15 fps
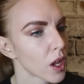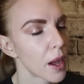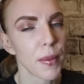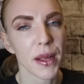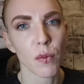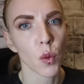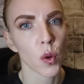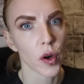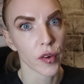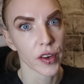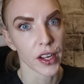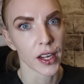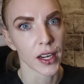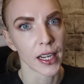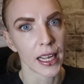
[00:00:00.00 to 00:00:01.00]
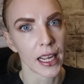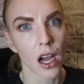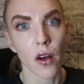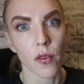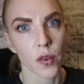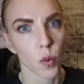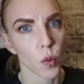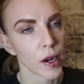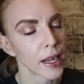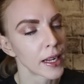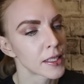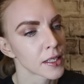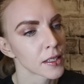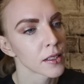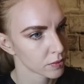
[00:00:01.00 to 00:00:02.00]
a bit worryingly on the weight.